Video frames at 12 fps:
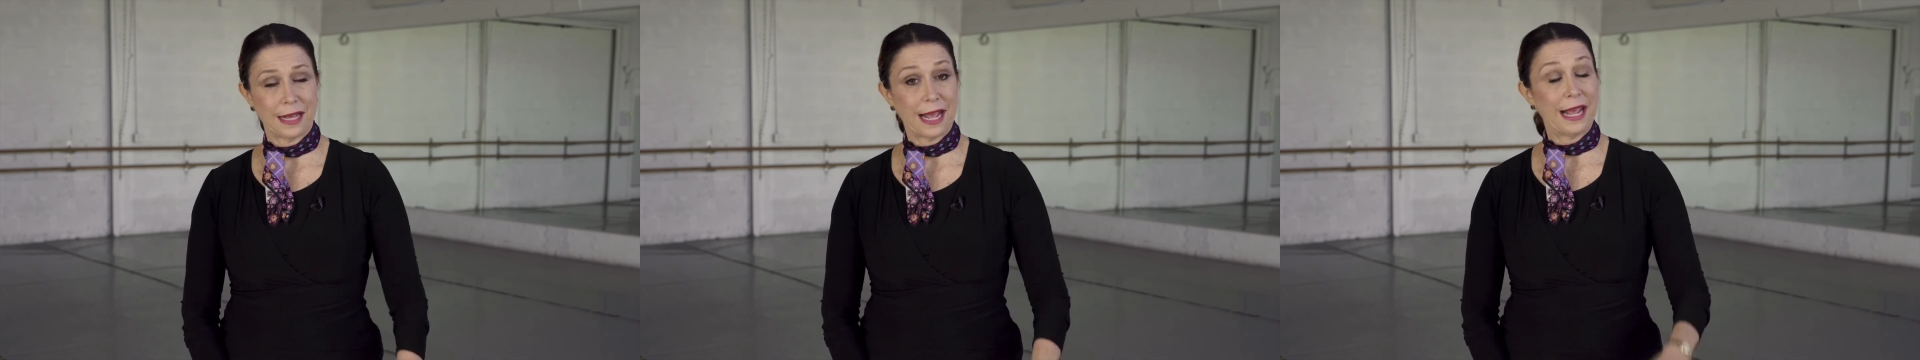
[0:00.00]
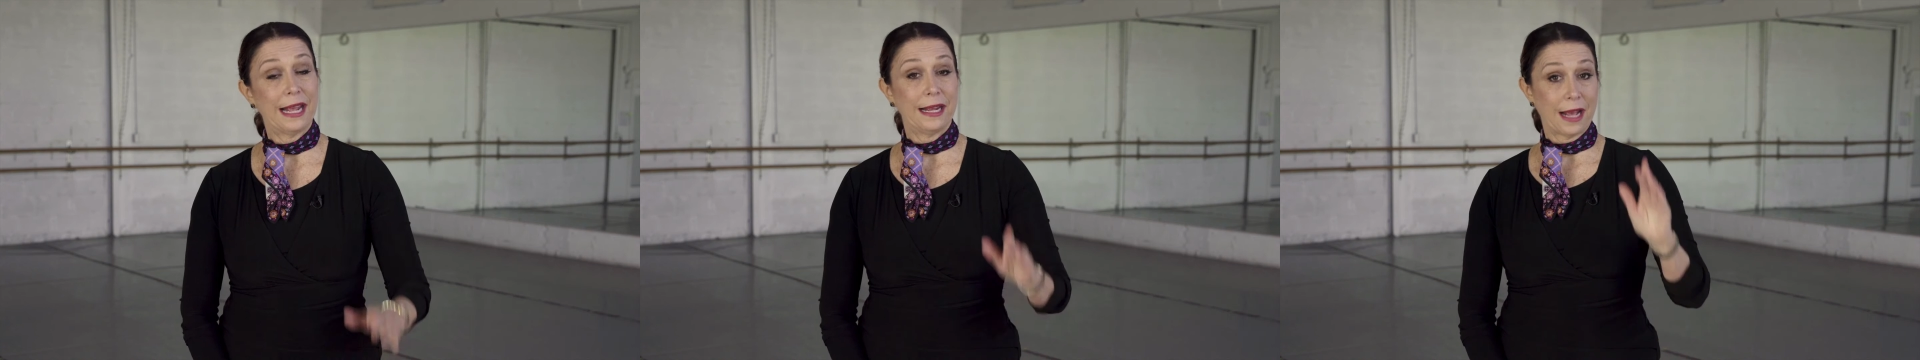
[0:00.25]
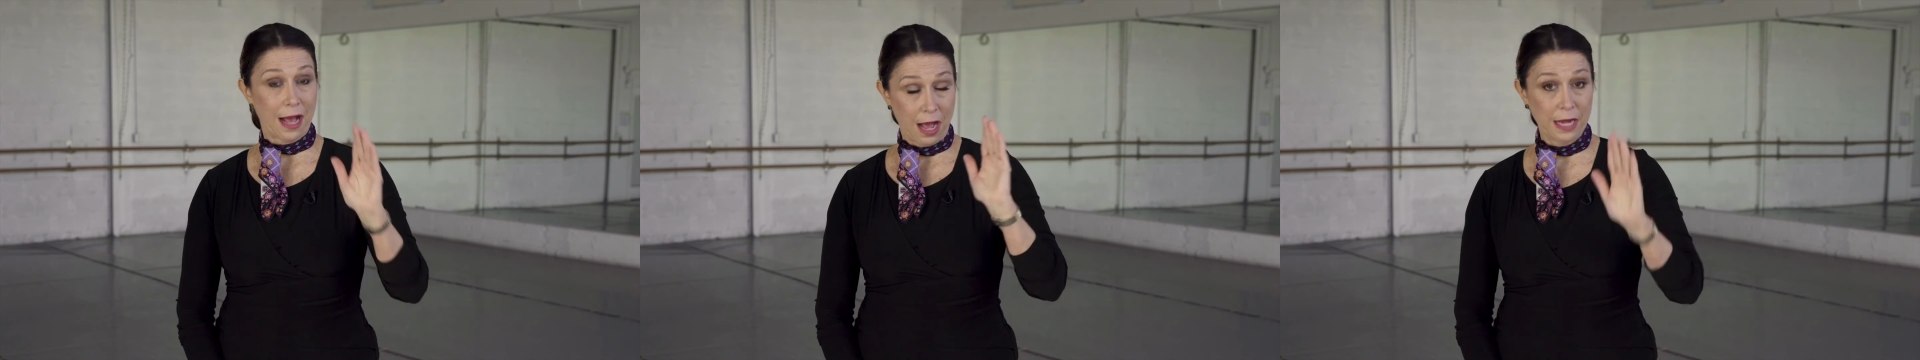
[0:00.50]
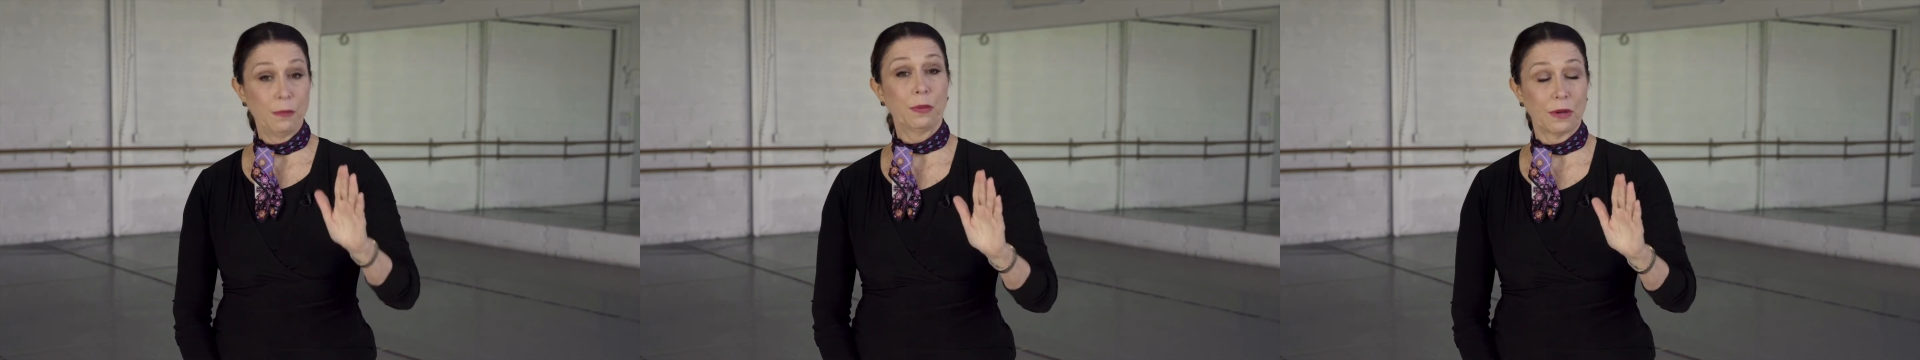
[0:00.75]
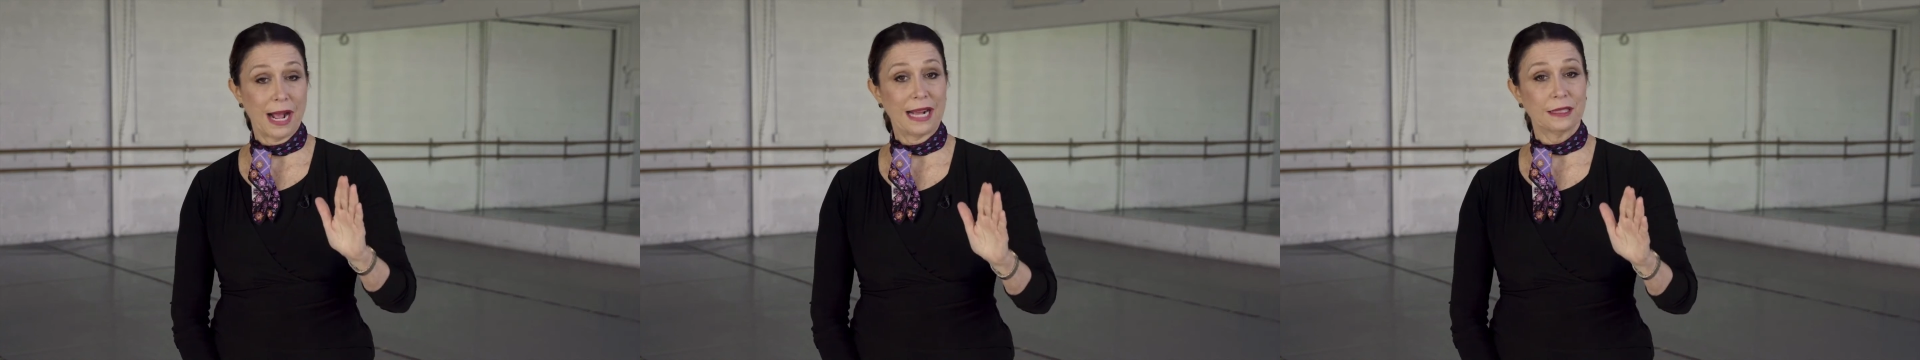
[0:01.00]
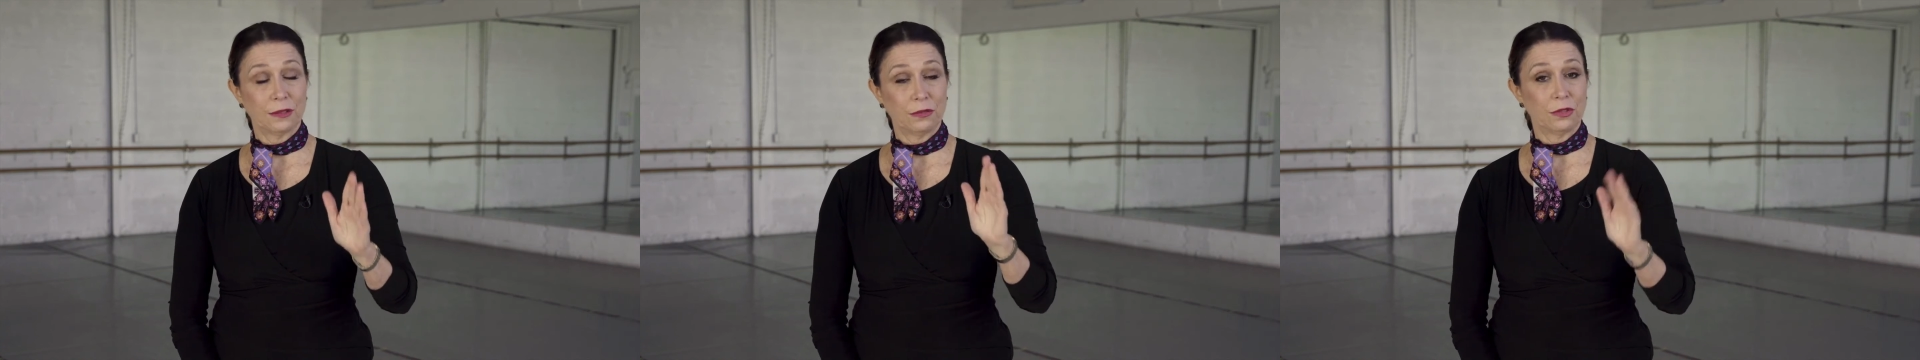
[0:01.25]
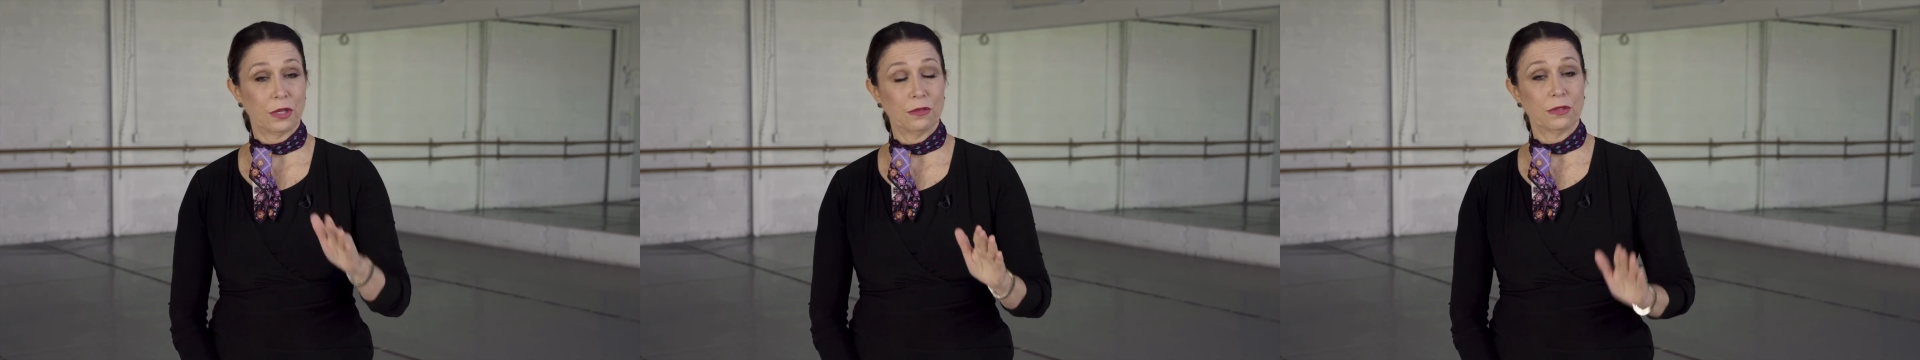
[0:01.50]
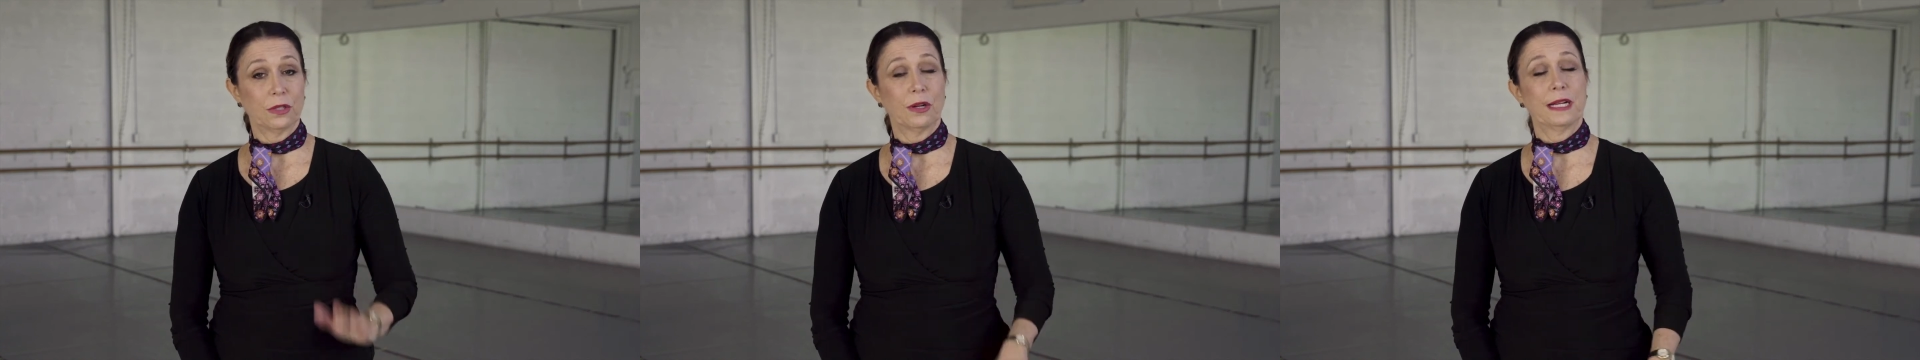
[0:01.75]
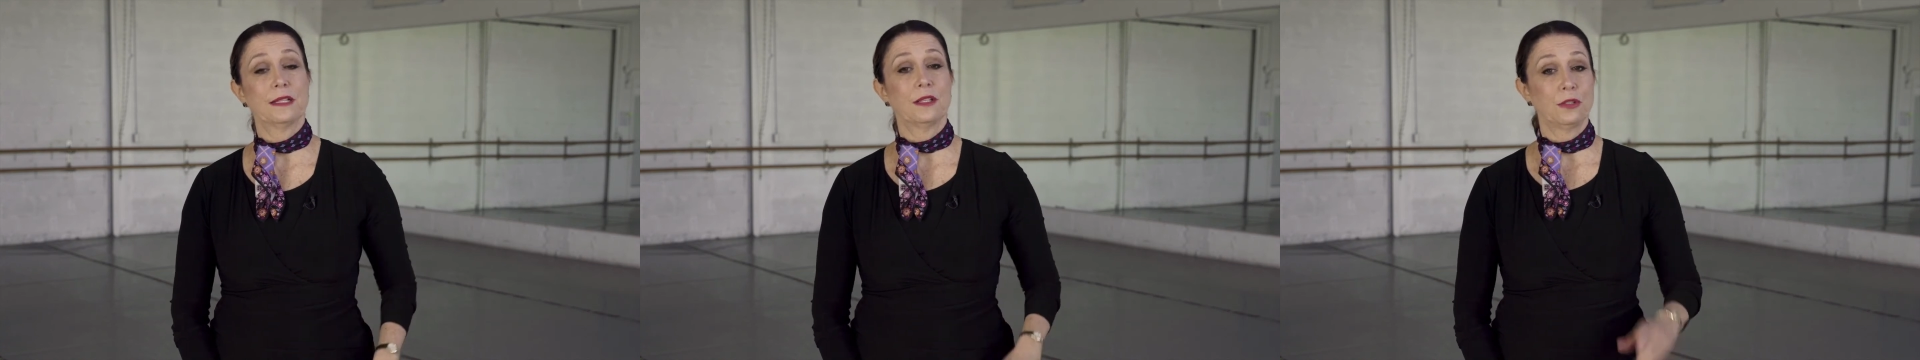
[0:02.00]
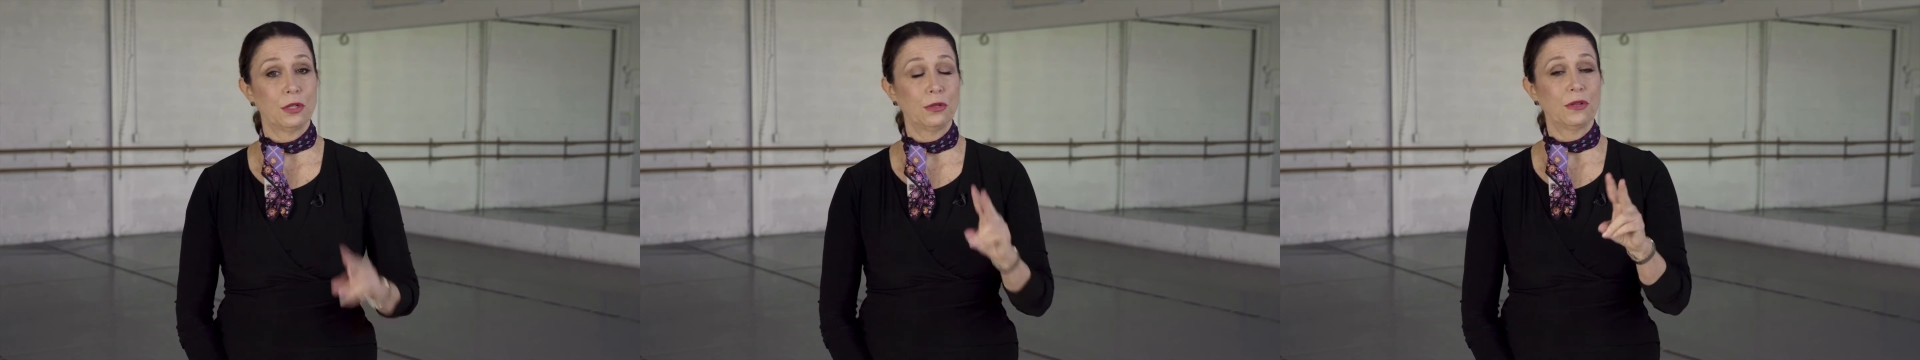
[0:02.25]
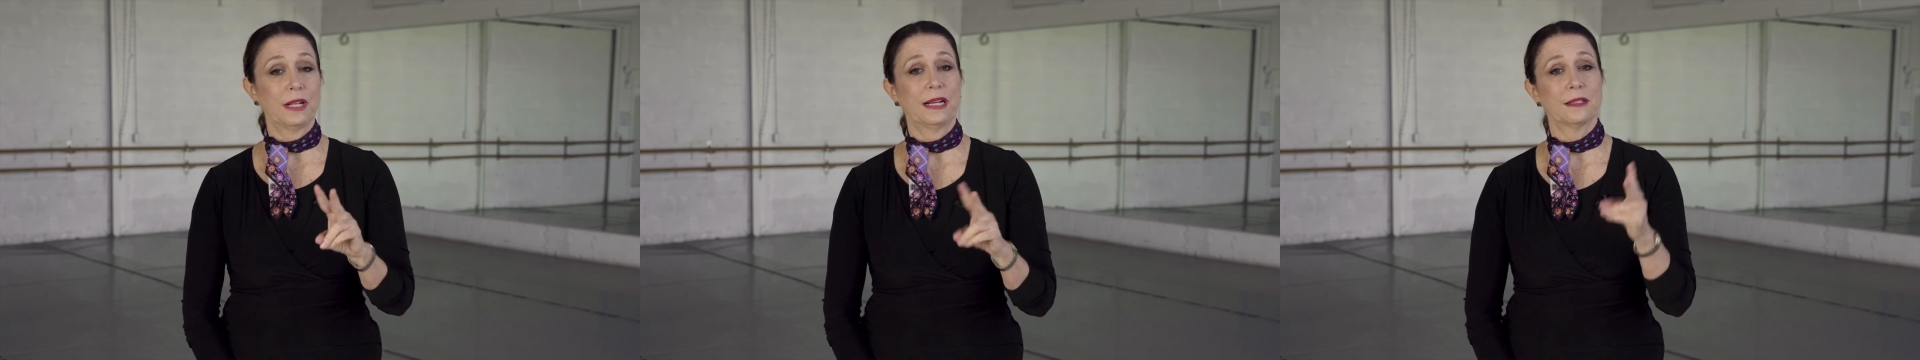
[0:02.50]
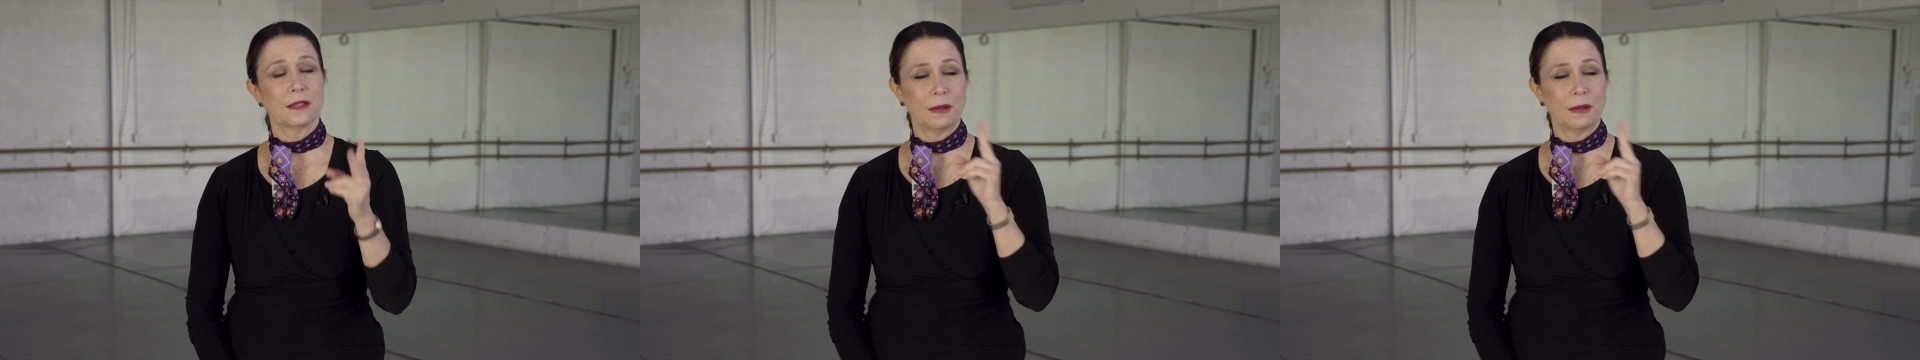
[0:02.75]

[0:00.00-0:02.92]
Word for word: a hyperactive drove her crazy. Two things.